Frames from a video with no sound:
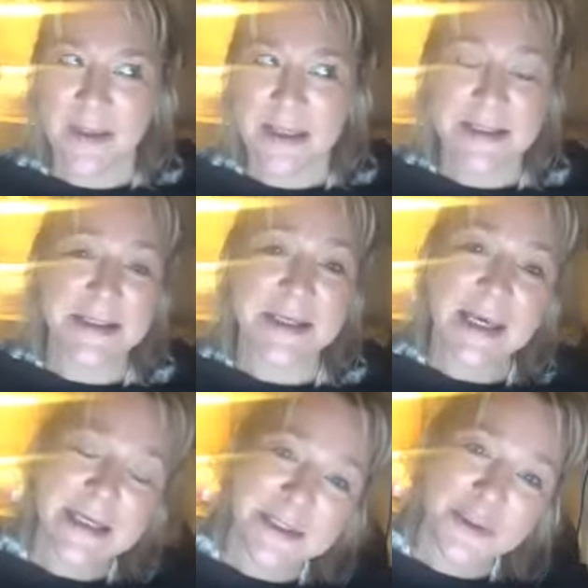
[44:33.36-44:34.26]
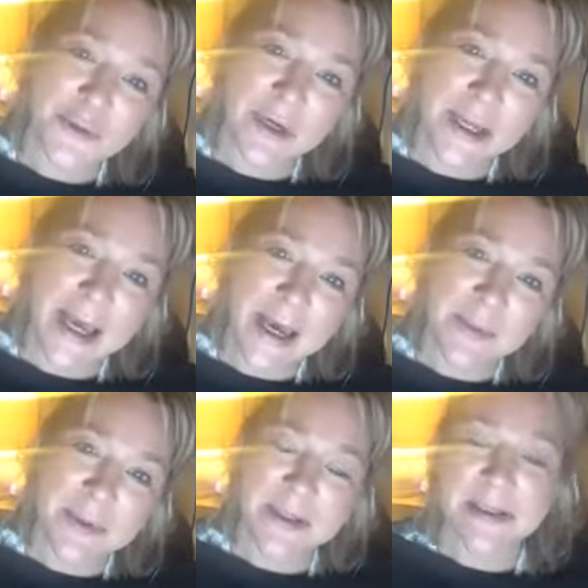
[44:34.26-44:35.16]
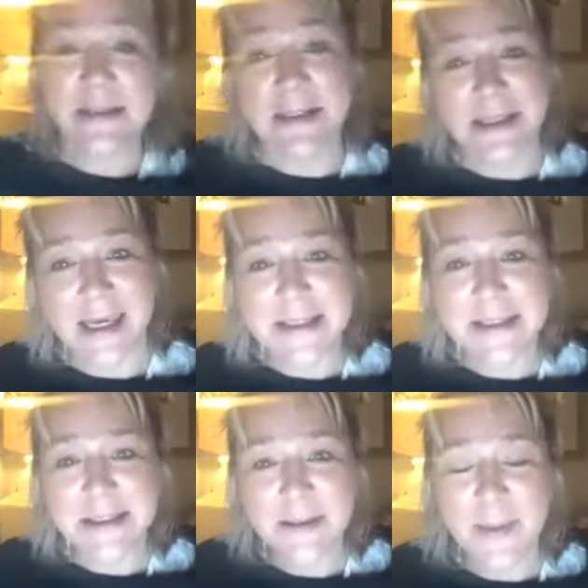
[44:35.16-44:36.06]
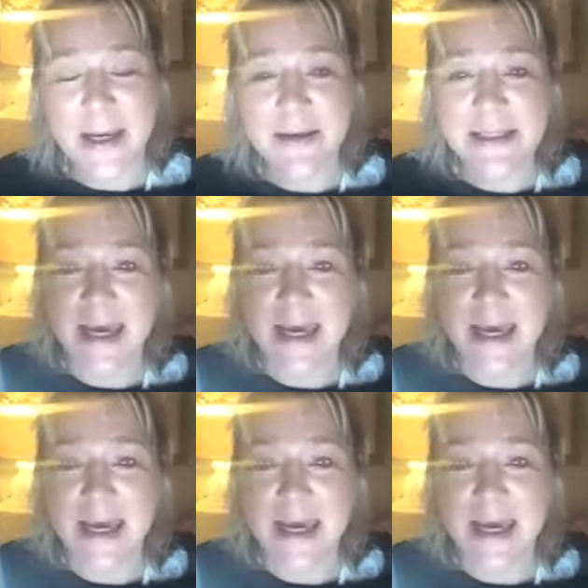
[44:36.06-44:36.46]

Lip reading: this is a kiss that's already happened. This is a kiss that's about to